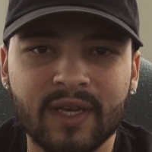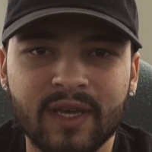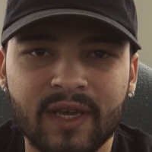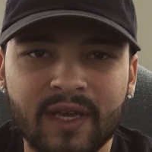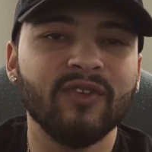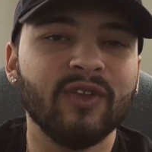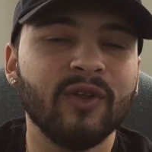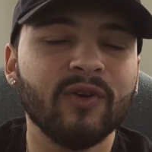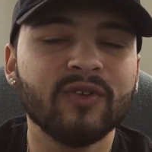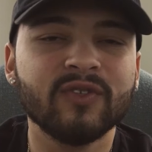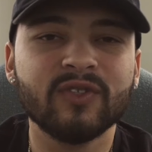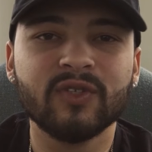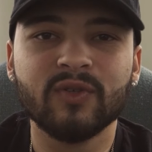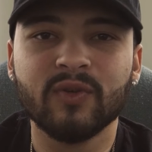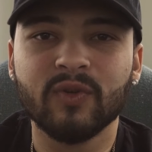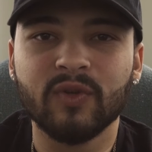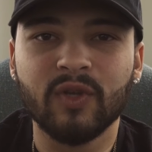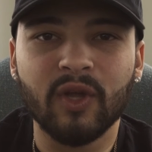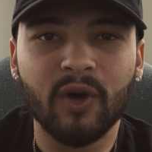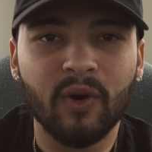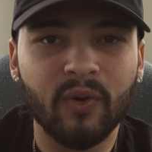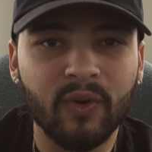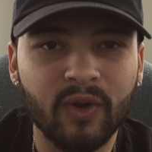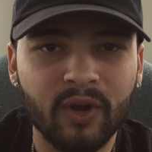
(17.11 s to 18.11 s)
For those of you who
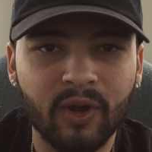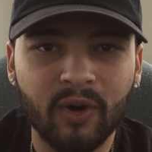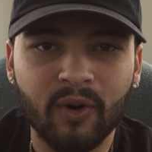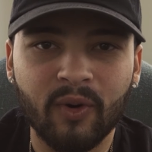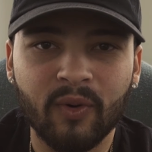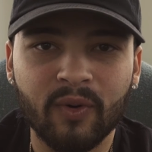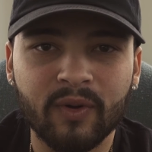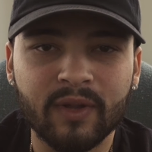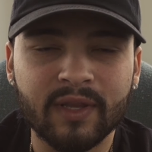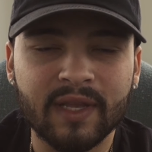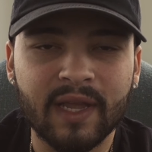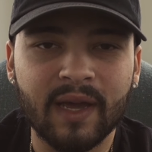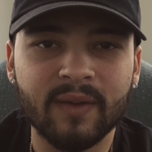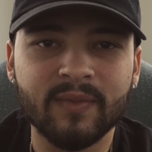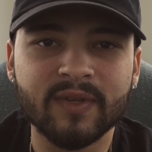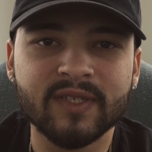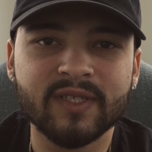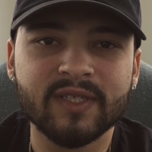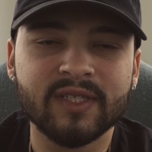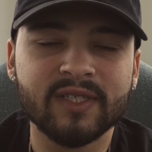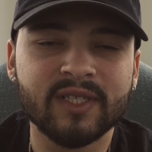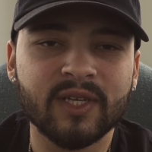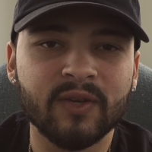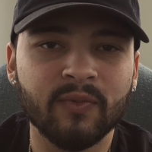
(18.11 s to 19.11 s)
don't know, Lyme
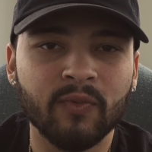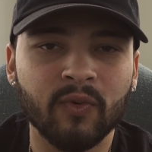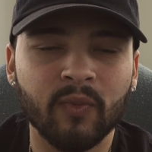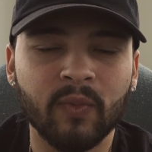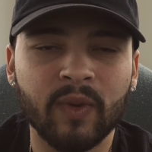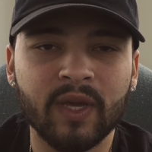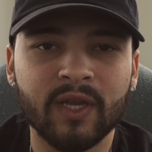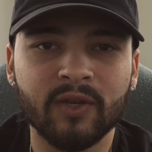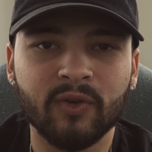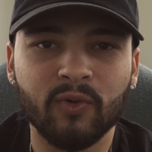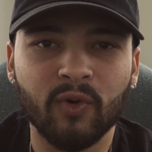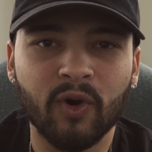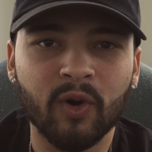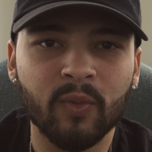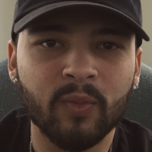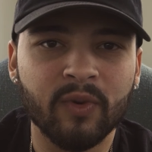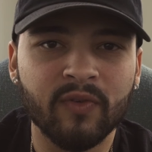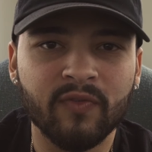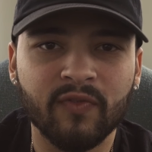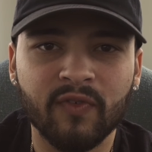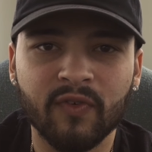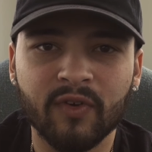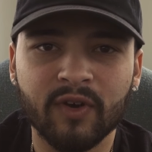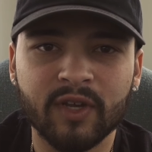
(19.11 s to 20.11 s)
disease can remain
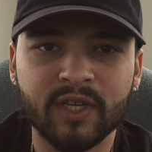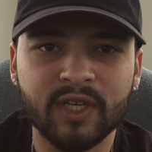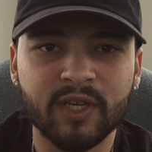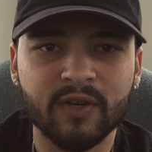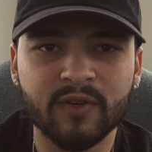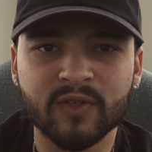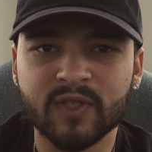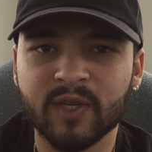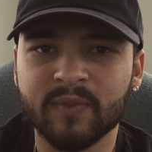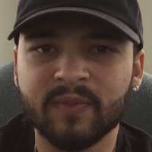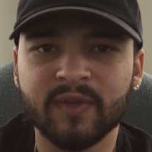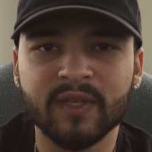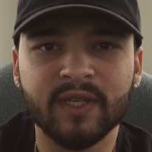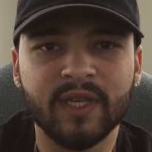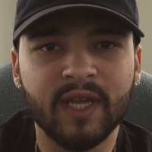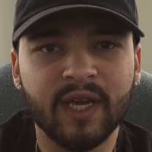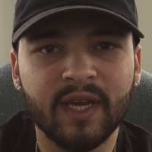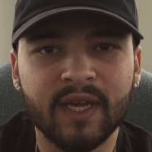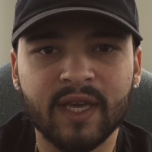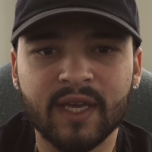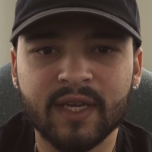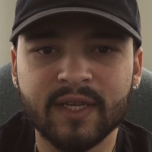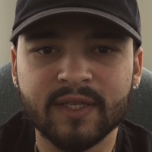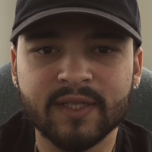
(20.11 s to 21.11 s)
dormant for years up to
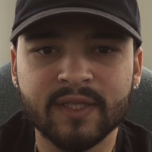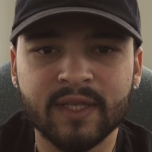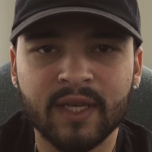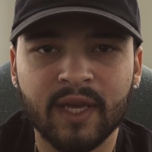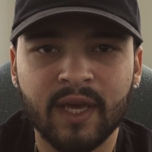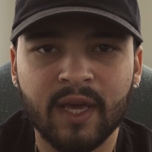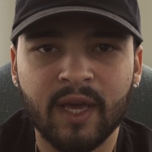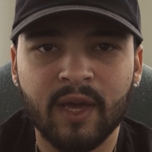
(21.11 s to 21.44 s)
decades,